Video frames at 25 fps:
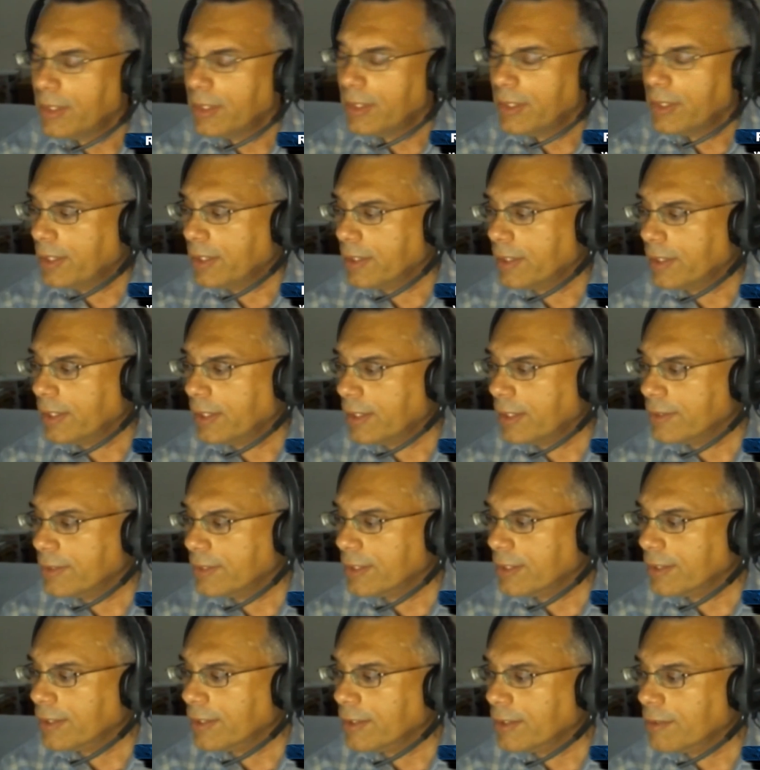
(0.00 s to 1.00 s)
And
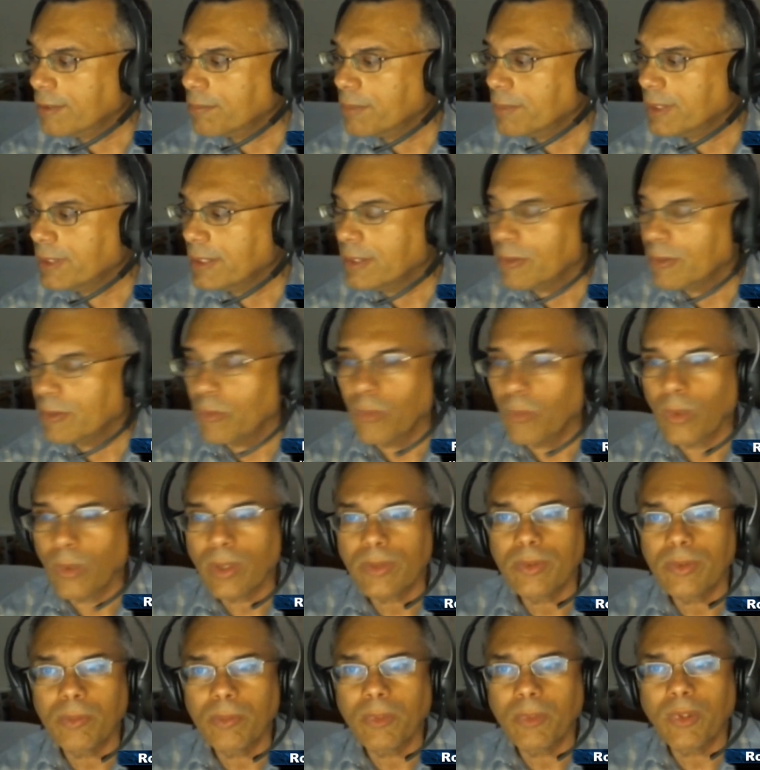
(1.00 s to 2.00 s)
gosh, I got to be at
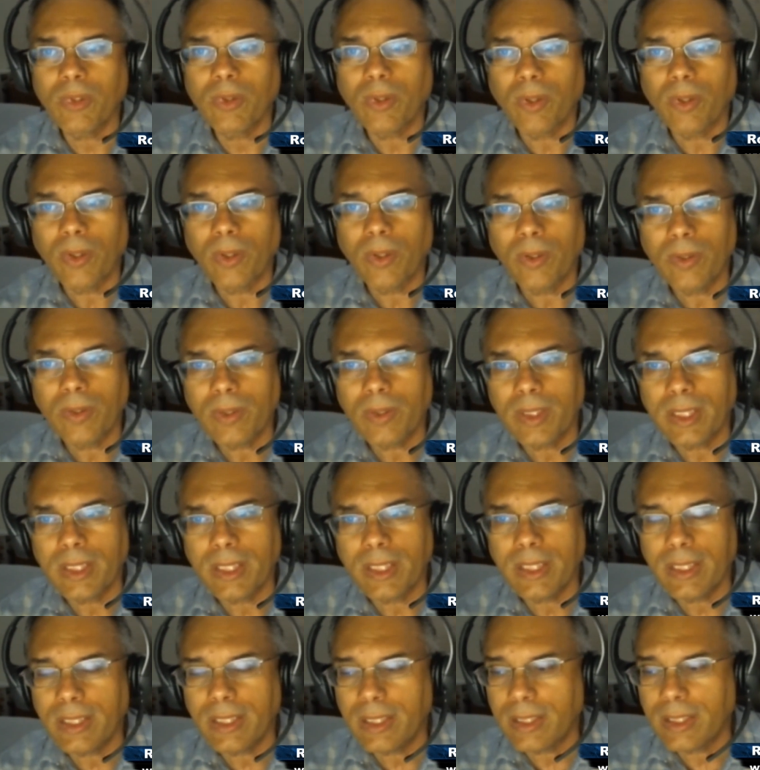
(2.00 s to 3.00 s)
work tomorrow
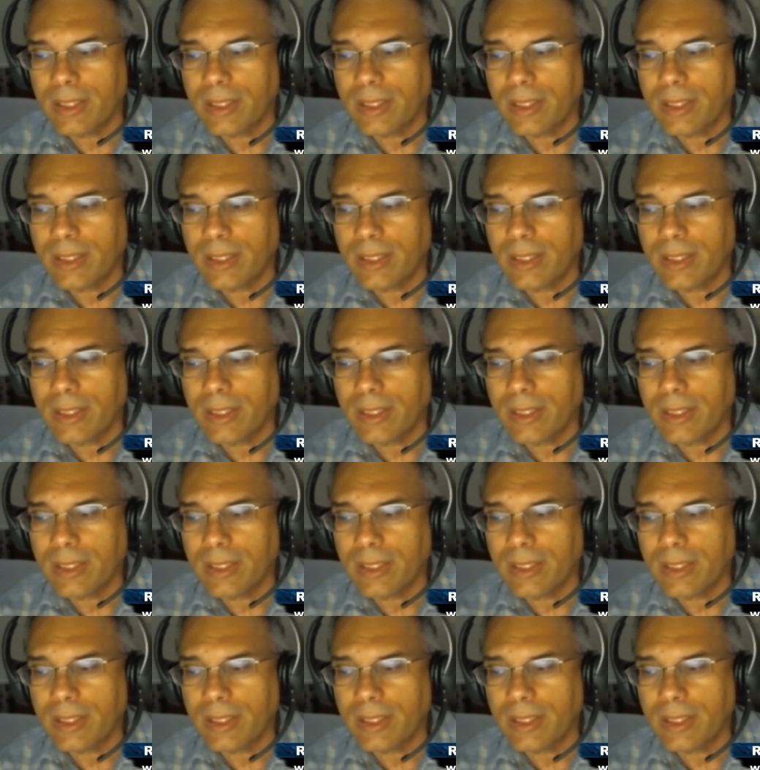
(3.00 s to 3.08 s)
early,